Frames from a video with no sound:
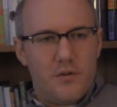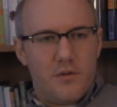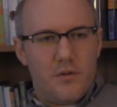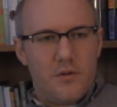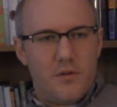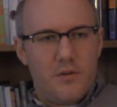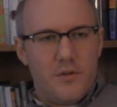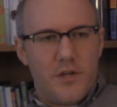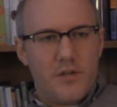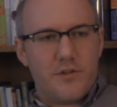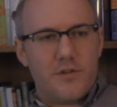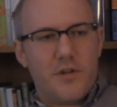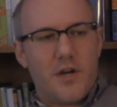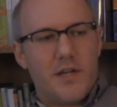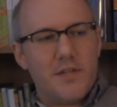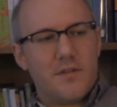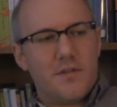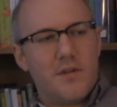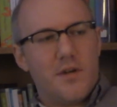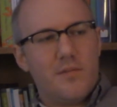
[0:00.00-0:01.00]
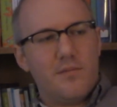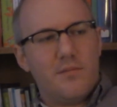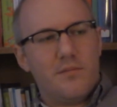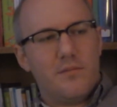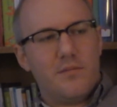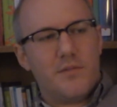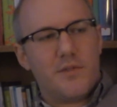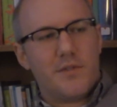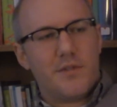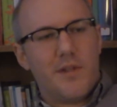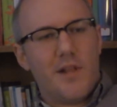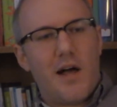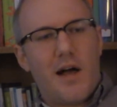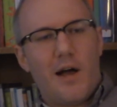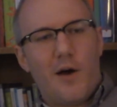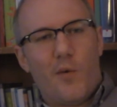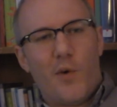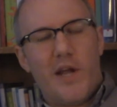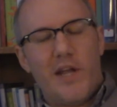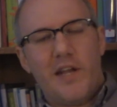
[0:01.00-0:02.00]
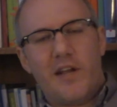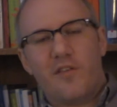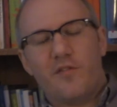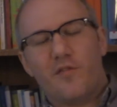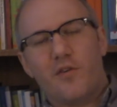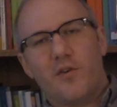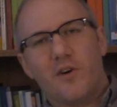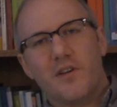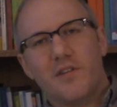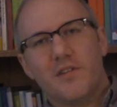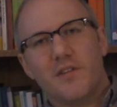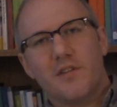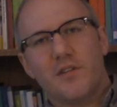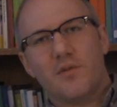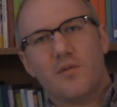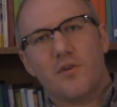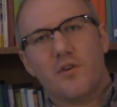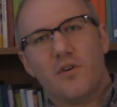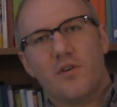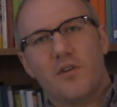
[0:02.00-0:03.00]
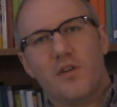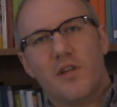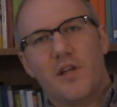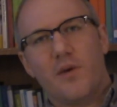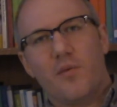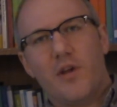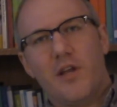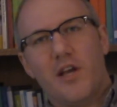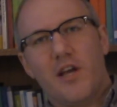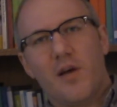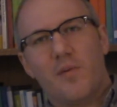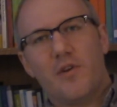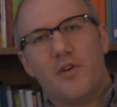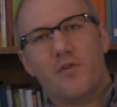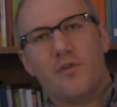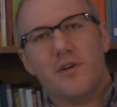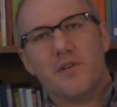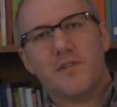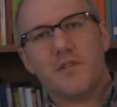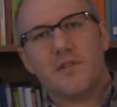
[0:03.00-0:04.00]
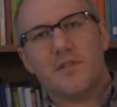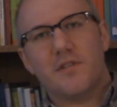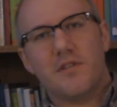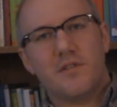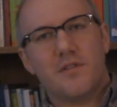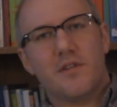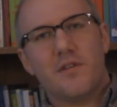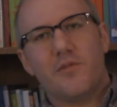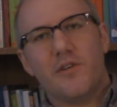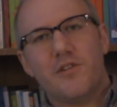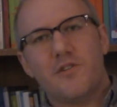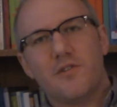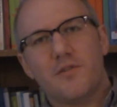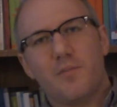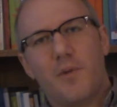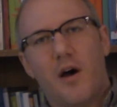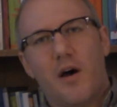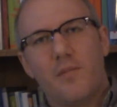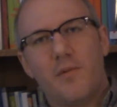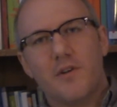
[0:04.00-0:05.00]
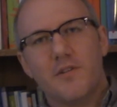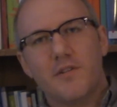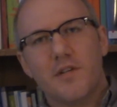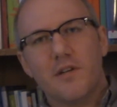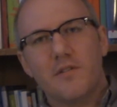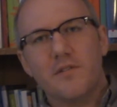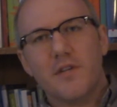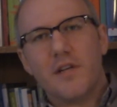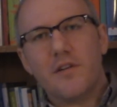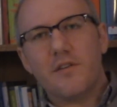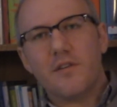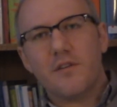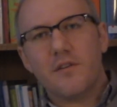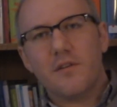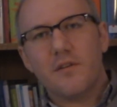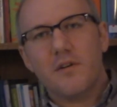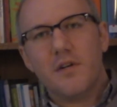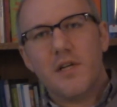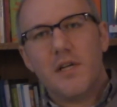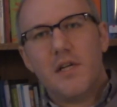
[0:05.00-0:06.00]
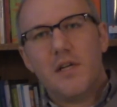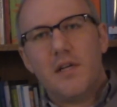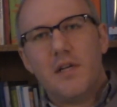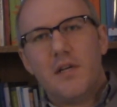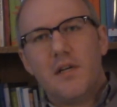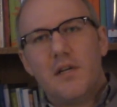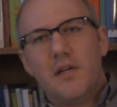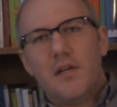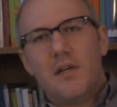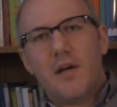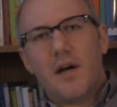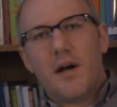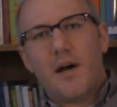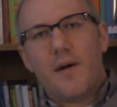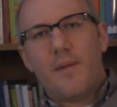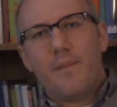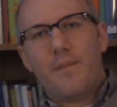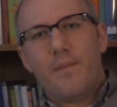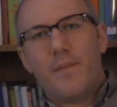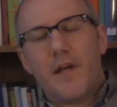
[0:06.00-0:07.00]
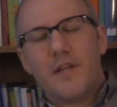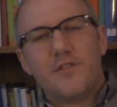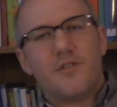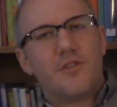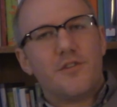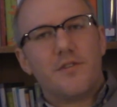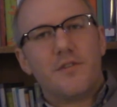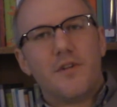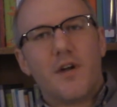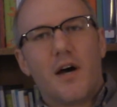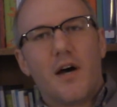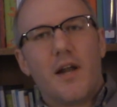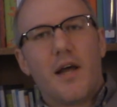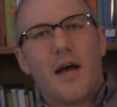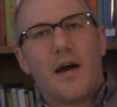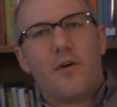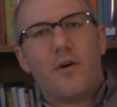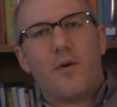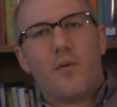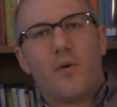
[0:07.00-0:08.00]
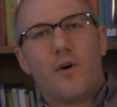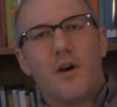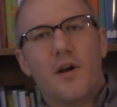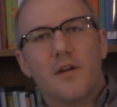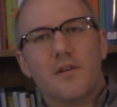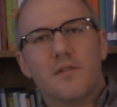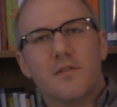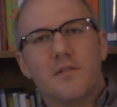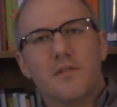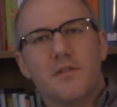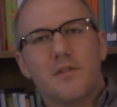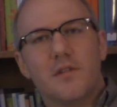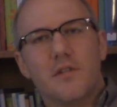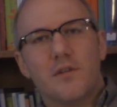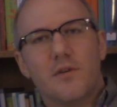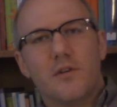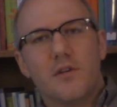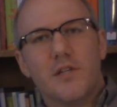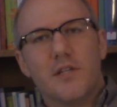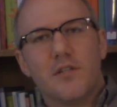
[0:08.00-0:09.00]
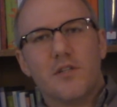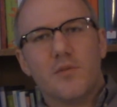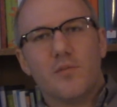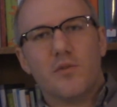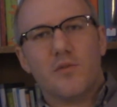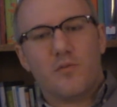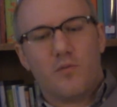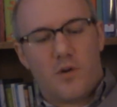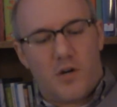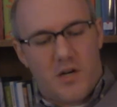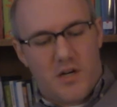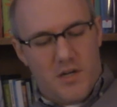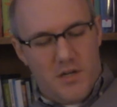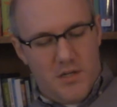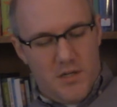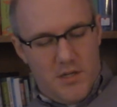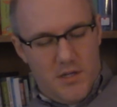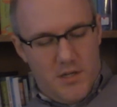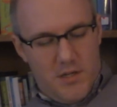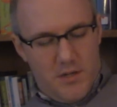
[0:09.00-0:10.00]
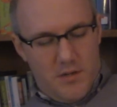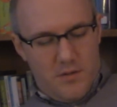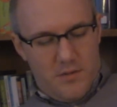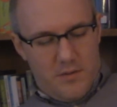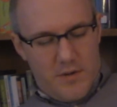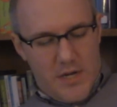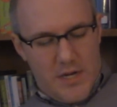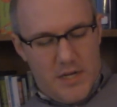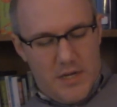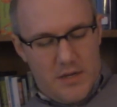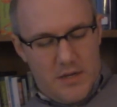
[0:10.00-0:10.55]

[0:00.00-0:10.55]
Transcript: there's not some slot waiting for us in the world that we come into existence and we just pop ourselves into. That's just not how it works, according to Beauvoir, right?